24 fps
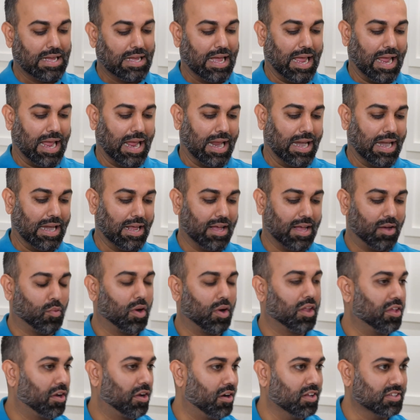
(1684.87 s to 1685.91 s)
and one
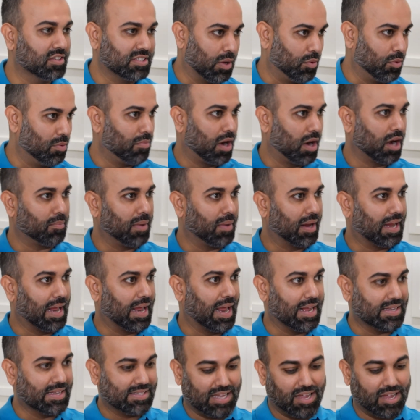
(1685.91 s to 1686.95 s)
of the girls that would mark my case,